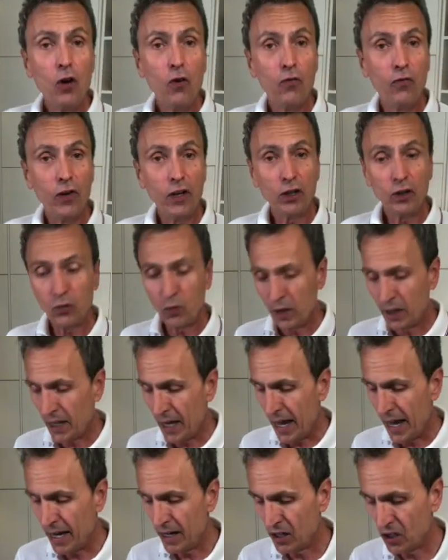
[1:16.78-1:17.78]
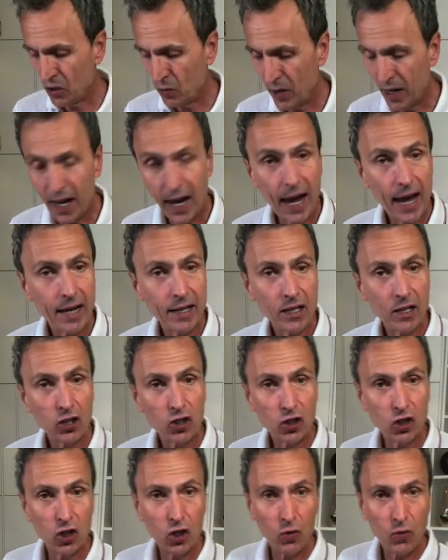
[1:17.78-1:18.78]
filled with ice. We add
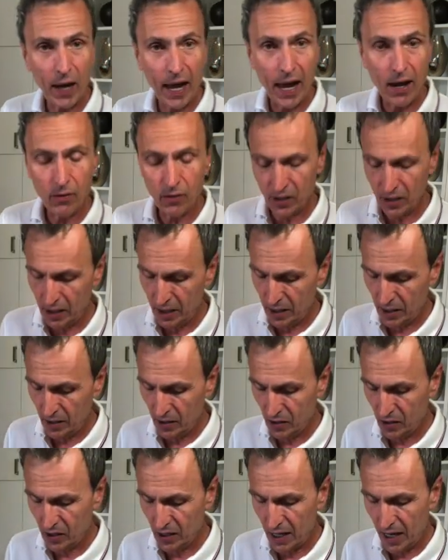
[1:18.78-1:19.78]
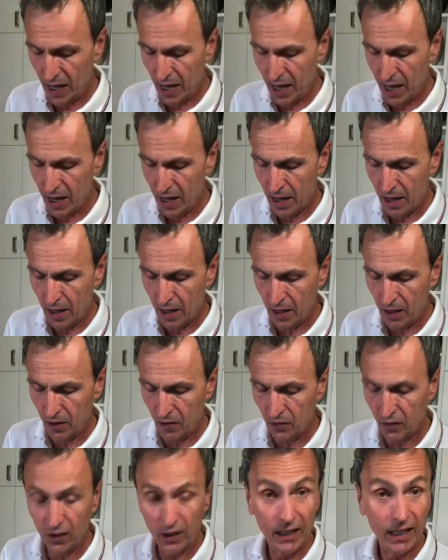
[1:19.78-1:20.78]
two ounces
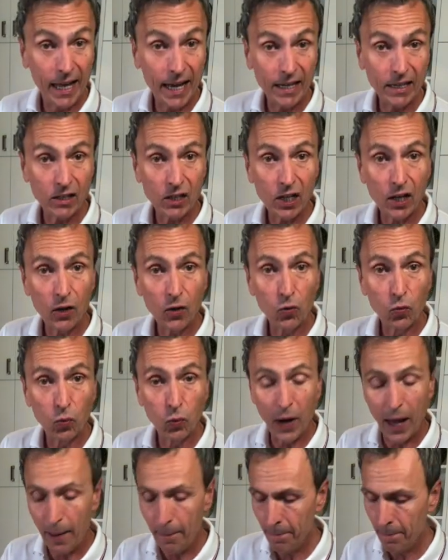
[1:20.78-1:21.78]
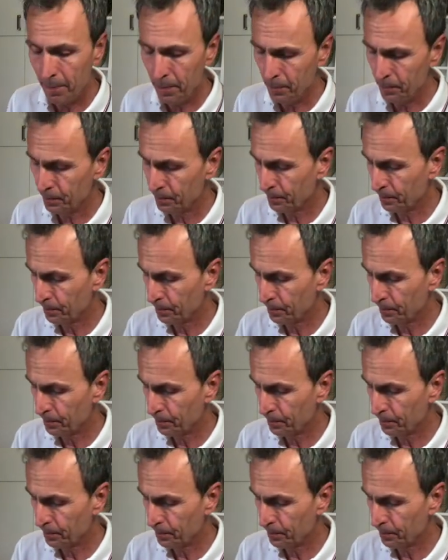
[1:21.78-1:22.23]
of light rum,